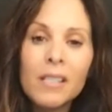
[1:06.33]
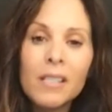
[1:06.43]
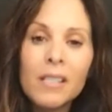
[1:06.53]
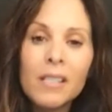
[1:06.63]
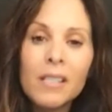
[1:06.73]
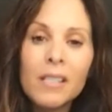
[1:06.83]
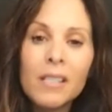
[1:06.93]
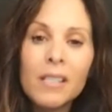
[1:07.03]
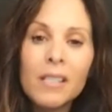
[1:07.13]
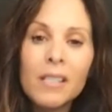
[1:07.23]
I worked a
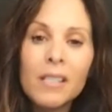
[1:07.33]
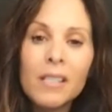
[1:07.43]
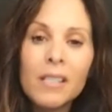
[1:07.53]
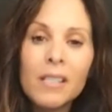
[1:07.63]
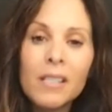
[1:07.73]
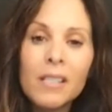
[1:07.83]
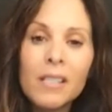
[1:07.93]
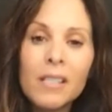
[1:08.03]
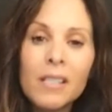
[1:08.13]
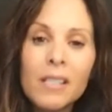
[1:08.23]
lot with my hands,